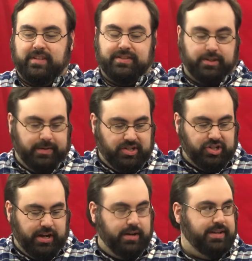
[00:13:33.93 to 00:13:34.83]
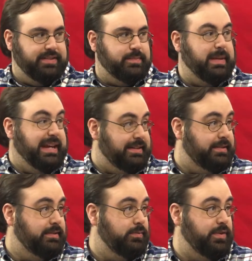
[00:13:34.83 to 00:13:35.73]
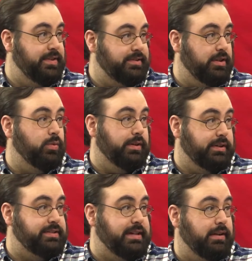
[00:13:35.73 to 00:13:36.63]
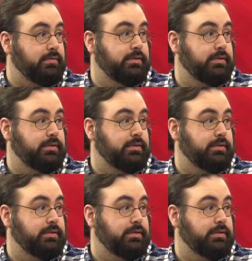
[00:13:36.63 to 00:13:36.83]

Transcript: So he shared his meat with his coworkers now.